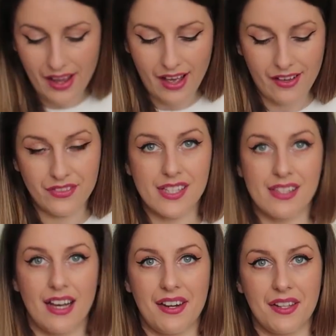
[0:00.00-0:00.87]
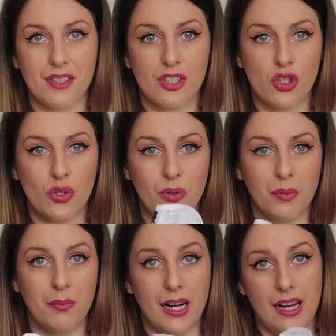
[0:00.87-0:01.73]
I have decided
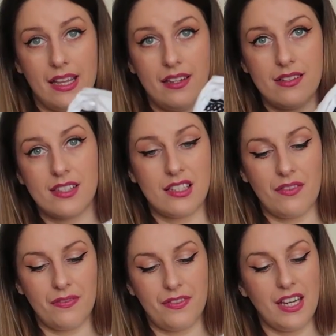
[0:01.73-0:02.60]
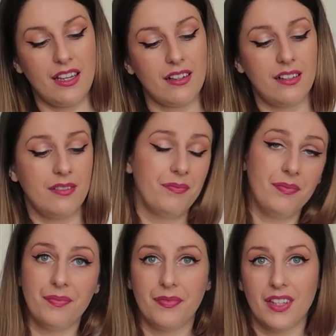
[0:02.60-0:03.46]
to buy something
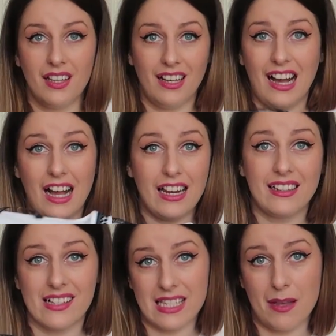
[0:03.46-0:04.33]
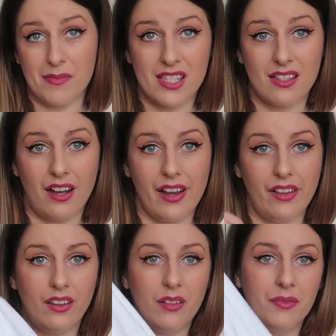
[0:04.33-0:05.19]
in the same style.